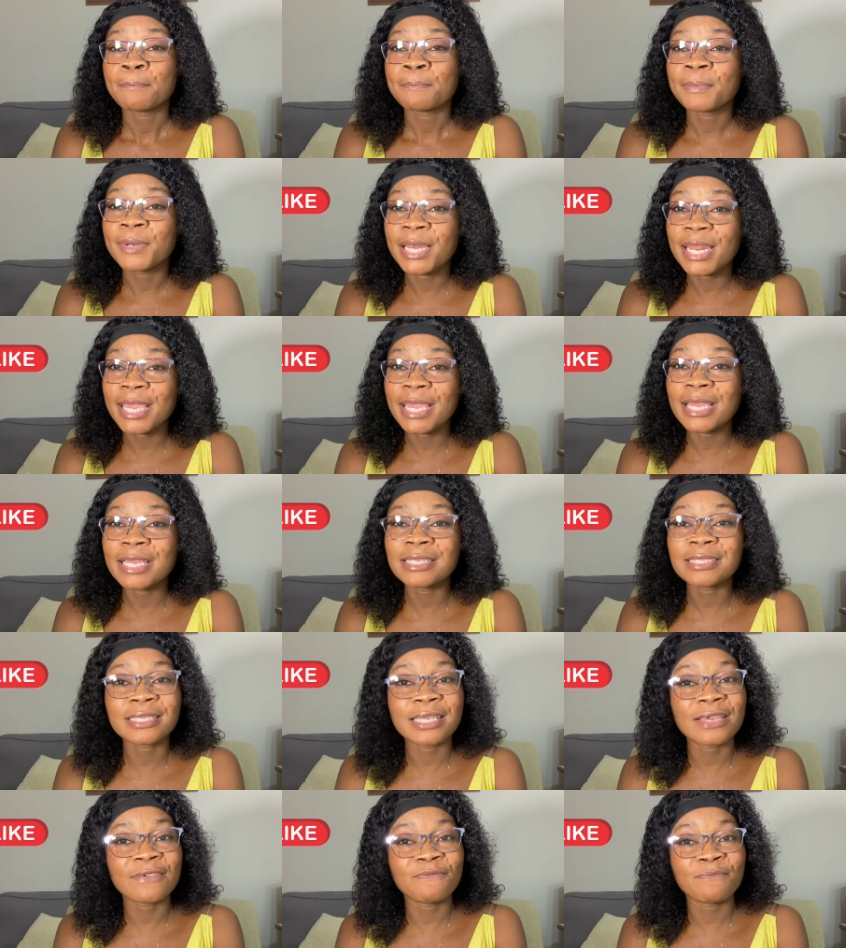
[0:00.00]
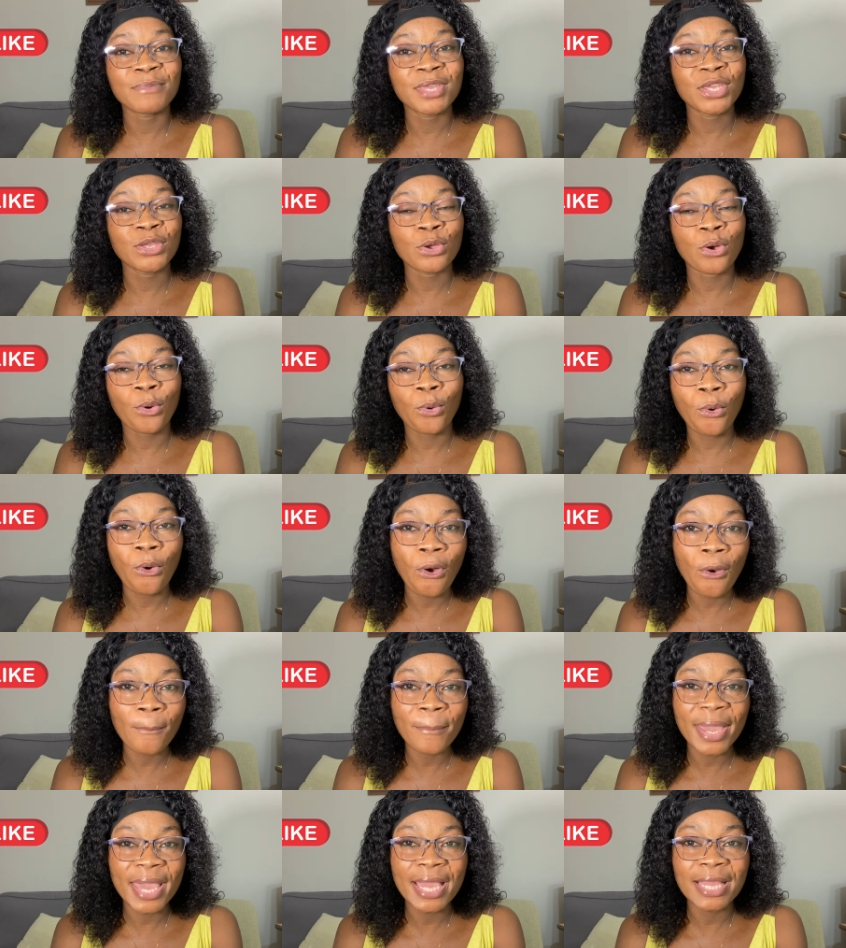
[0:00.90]
please give me your
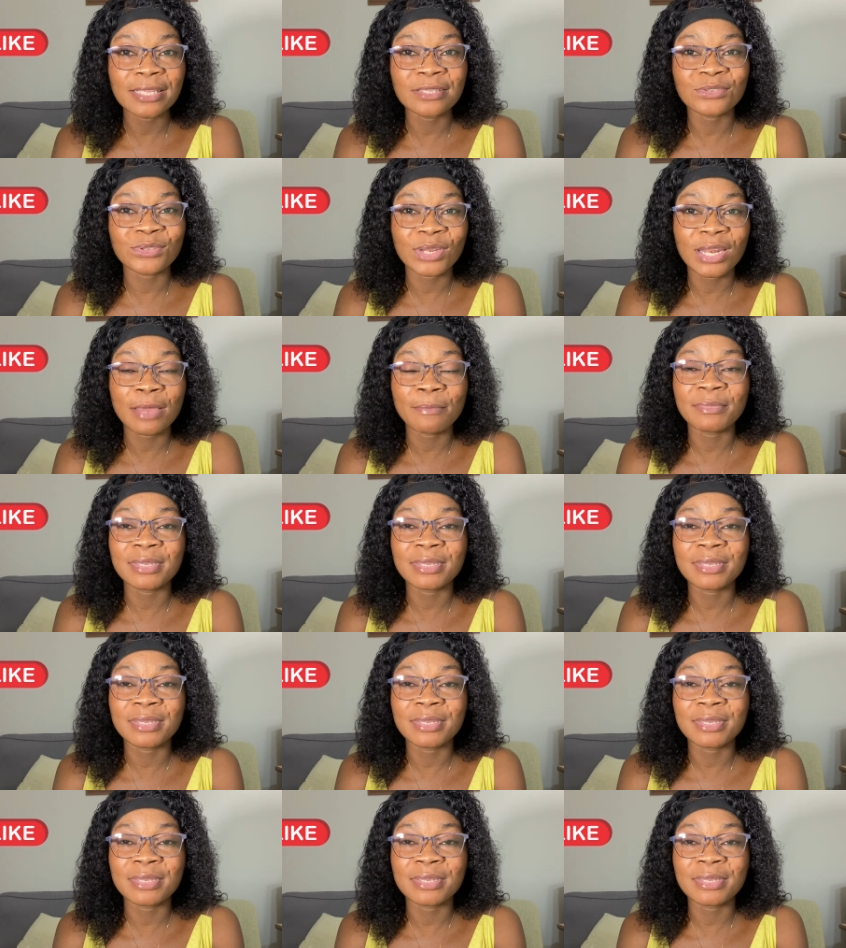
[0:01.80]
comment to let